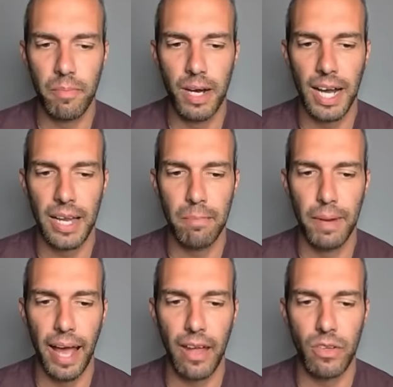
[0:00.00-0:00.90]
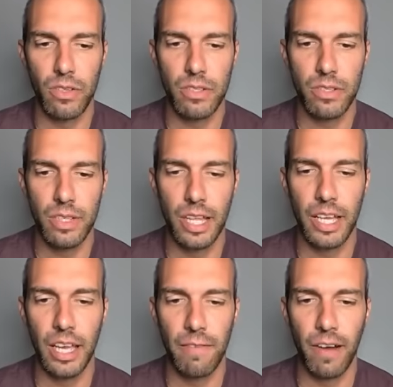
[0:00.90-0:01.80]
my battles,
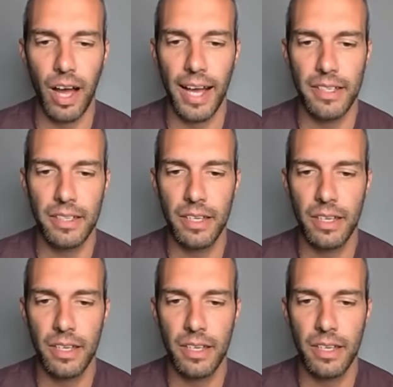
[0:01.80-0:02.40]
like if I